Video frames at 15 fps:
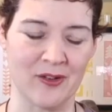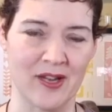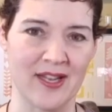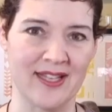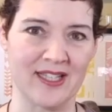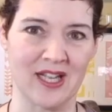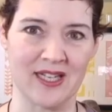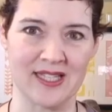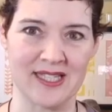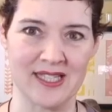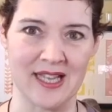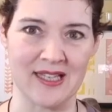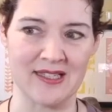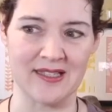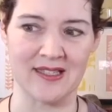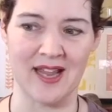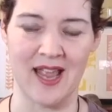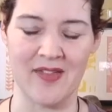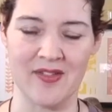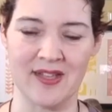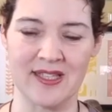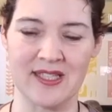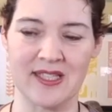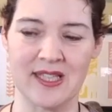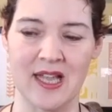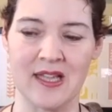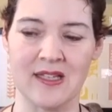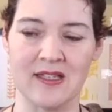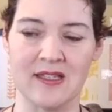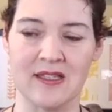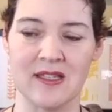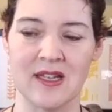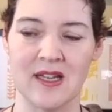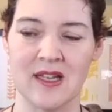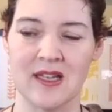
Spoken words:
and he's got a son, and the son